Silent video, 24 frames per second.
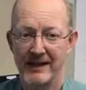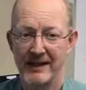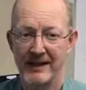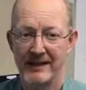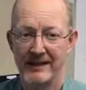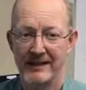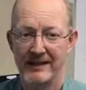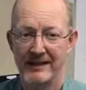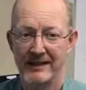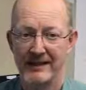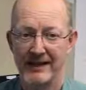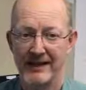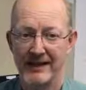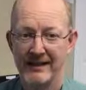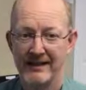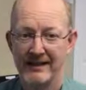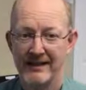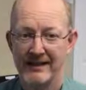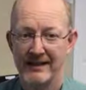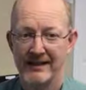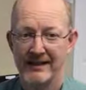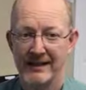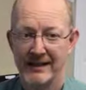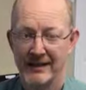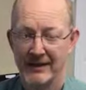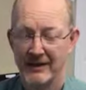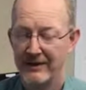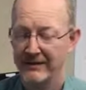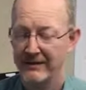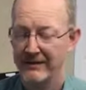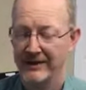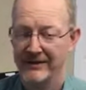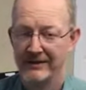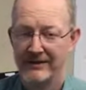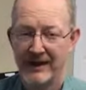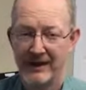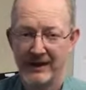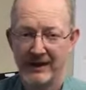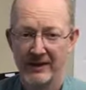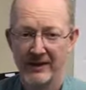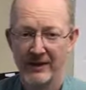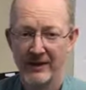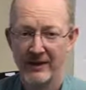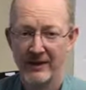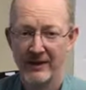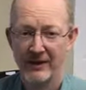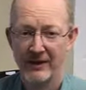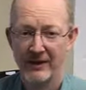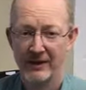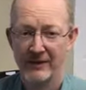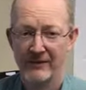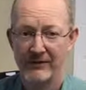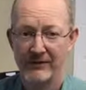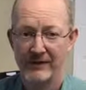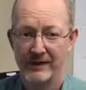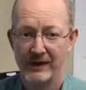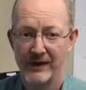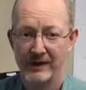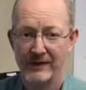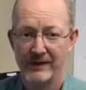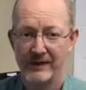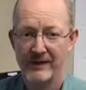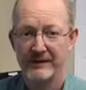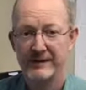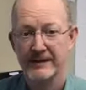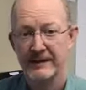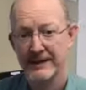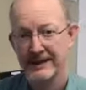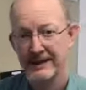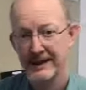And if they've got a good loyal following,